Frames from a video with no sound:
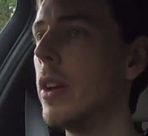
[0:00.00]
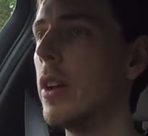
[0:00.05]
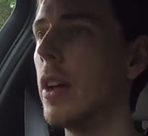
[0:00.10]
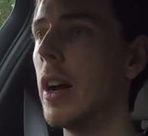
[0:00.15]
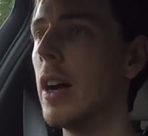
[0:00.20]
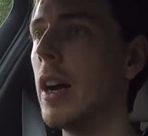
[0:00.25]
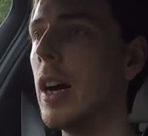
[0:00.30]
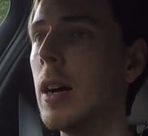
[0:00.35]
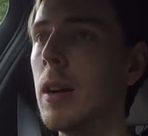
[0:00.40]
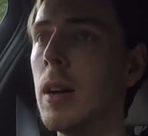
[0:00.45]

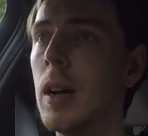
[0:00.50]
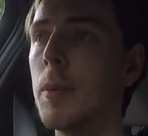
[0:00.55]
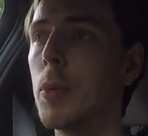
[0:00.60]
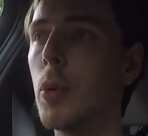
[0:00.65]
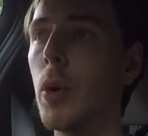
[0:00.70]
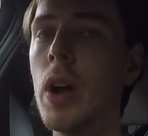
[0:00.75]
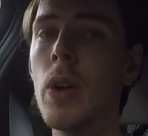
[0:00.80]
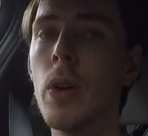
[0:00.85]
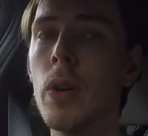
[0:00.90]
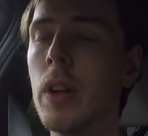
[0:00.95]

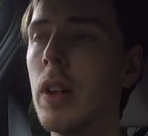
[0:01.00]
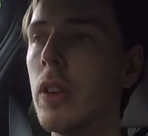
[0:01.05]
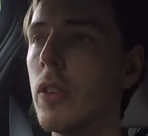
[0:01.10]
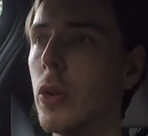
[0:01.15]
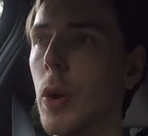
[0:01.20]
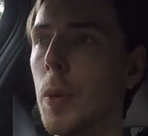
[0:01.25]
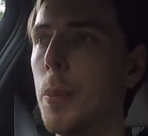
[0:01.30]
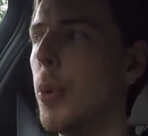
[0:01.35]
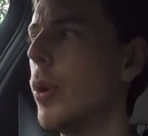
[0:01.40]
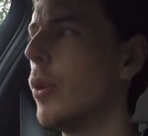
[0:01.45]
upgrade on it,
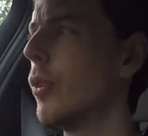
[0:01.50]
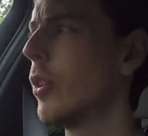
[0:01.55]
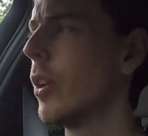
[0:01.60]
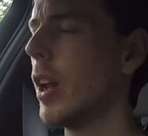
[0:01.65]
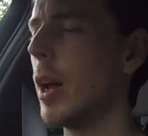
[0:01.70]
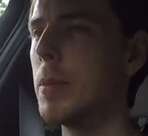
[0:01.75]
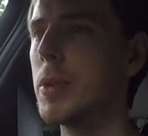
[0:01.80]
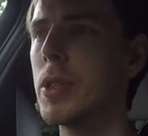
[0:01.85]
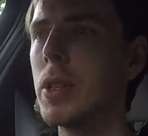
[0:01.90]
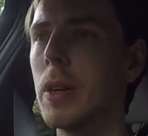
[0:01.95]
so it puts it
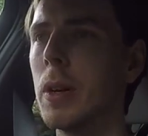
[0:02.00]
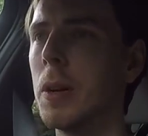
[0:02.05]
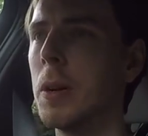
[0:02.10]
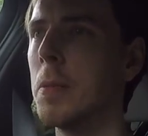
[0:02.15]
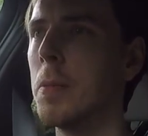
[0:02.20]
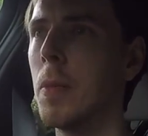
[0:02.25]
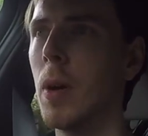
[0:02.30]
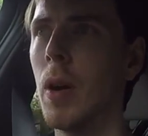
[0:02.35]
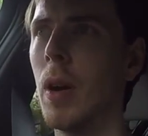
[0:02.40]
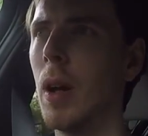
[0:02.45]
up to